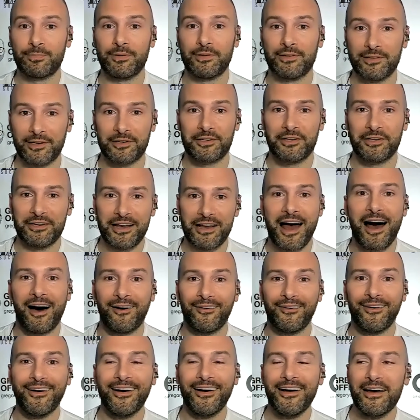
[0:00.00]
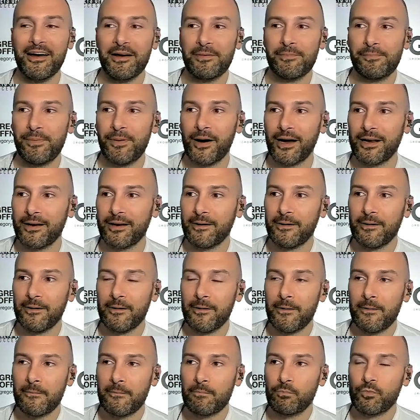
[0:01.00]
position now, but
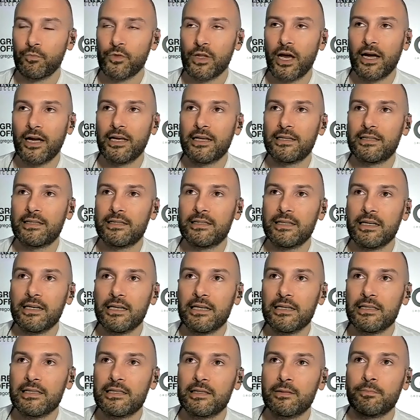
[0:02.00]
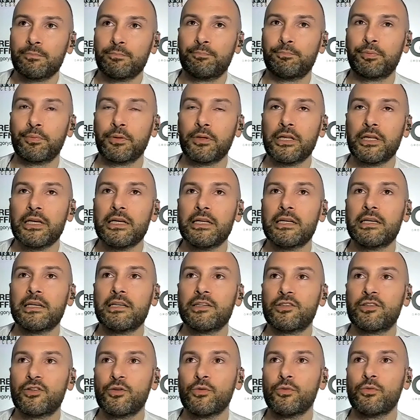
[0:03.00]
it didn't bleed
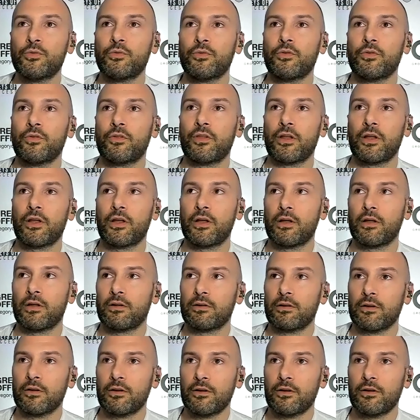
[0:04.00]
into the